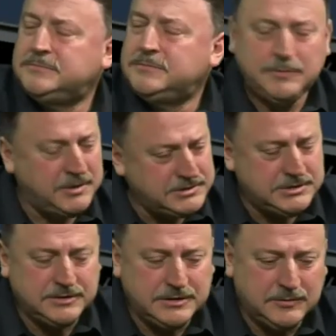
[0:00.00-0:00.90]
he most
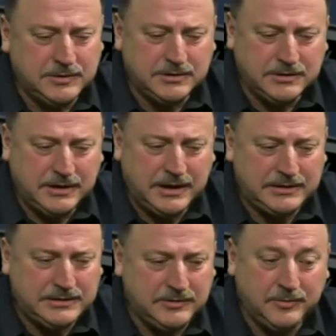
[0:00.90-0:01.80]
certainly will,
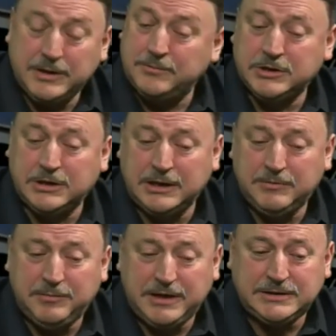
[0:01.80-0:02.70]
and he'll be able to claim a
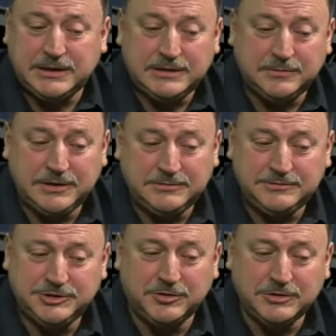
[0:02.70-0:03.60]
mandate. I mean,
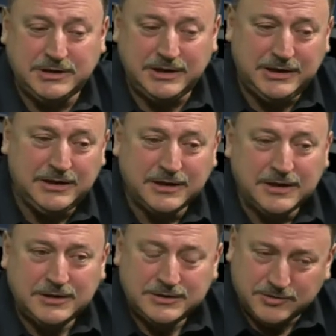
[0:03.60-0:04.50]
John Key
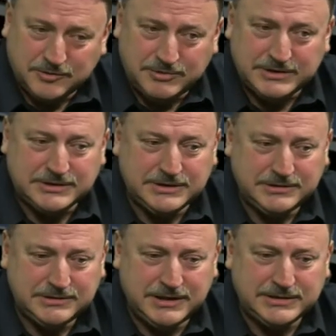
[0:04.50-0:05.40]
took a risk,
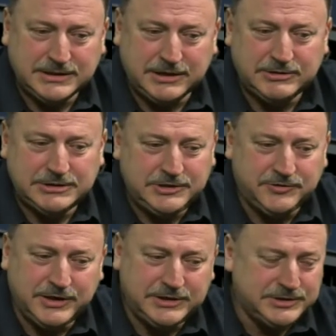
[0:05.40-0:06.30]
as currency
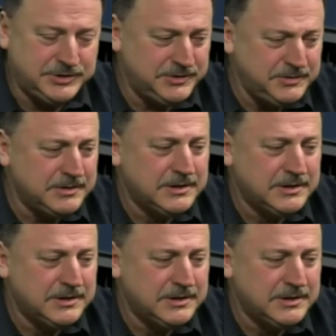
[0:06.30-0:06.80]
traders do.